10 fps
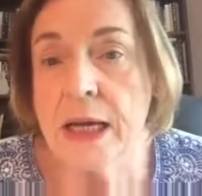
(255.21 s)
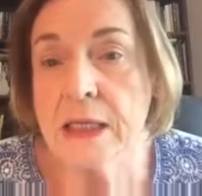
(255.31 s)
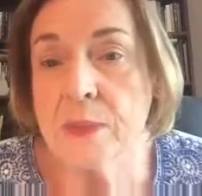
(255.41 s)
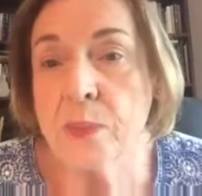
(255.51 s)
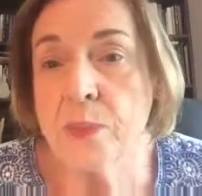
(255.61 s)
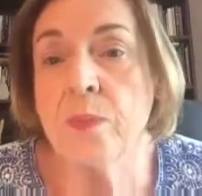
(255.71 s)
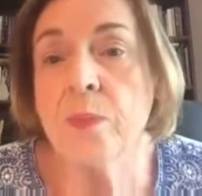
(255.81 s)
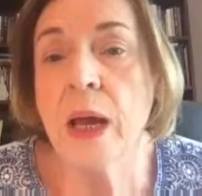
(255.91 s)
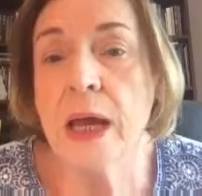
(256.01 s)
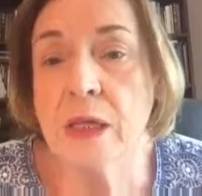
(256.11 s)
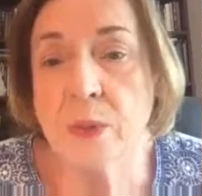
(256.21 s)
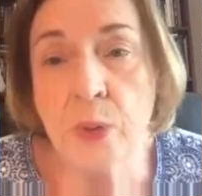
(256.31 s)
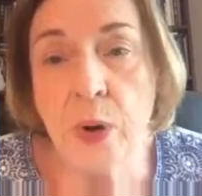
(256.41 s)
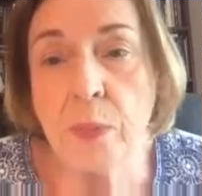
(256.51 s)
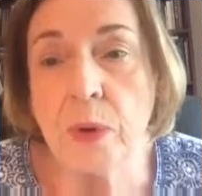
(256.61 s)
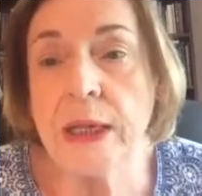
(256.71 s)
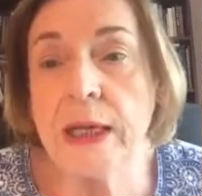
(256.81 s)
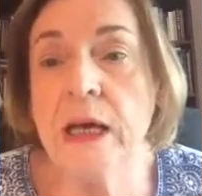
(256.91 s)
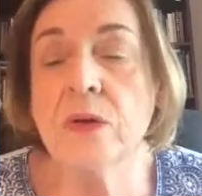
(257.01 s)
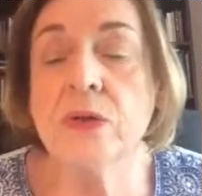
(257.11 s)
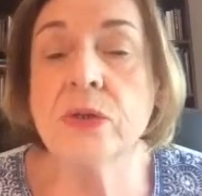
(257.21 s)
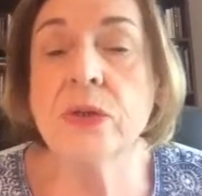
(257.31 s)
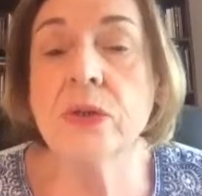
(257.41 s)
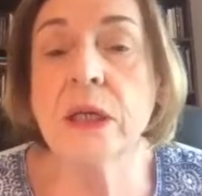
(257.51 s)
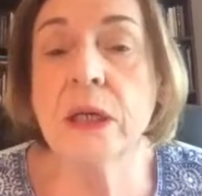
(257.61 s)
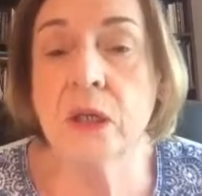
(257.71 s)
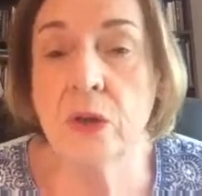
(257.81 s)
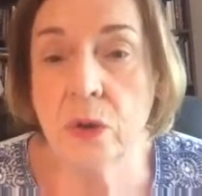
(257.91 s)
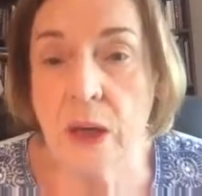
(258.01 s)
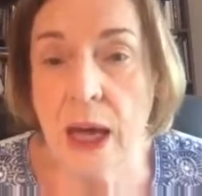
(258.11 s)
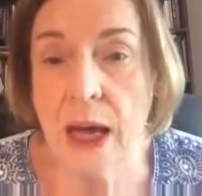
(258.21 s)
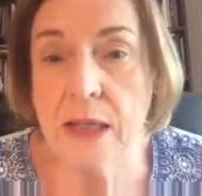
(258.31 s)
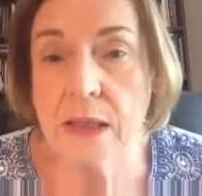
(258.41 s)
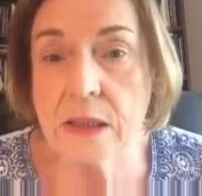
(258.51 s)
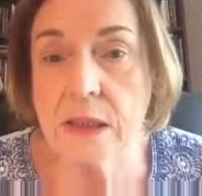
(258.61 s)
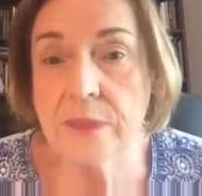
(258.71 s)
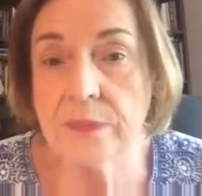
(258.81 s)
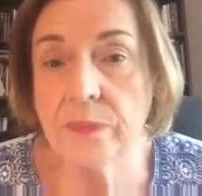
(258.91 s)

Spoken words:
is properly understood and utilized.